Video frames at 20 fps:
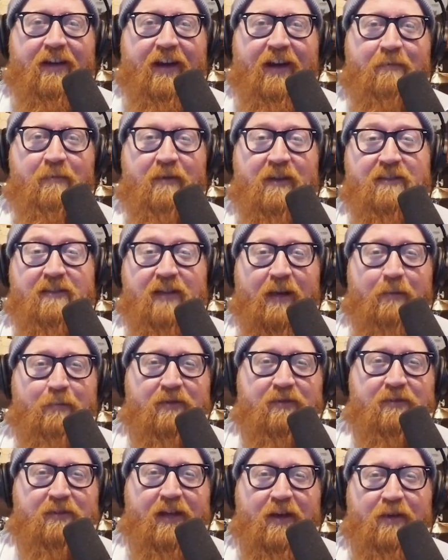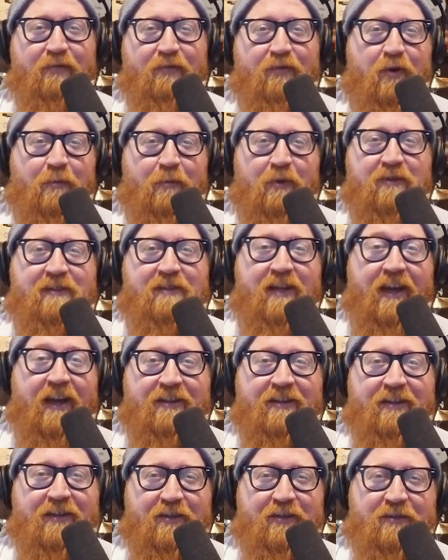I've been at Zappos now for almost
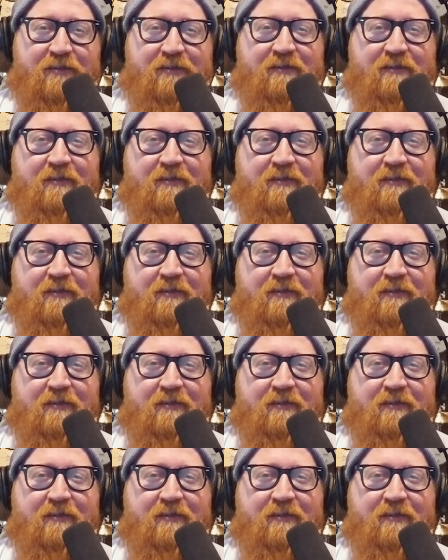9 years.